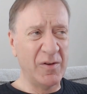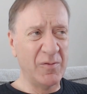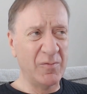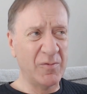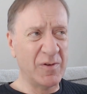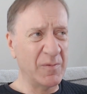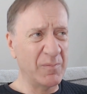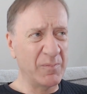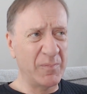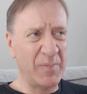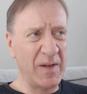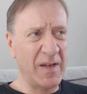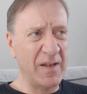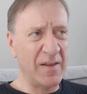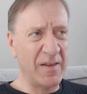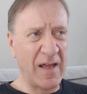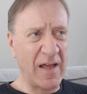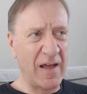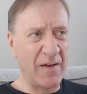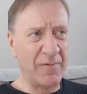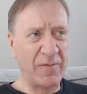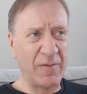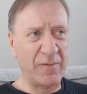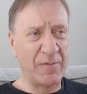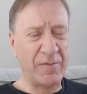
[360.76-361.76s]
You can be
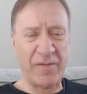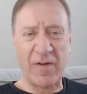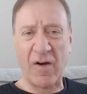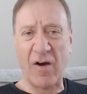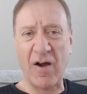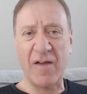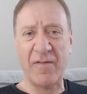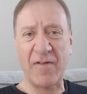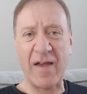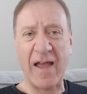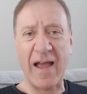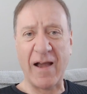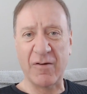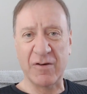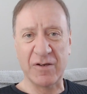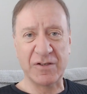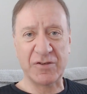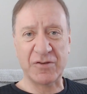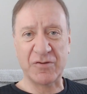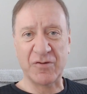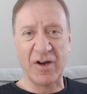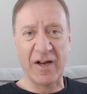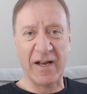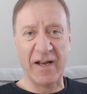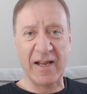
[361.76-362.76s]
there for five
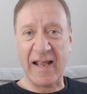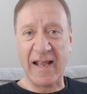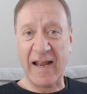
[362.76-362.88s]
hours trying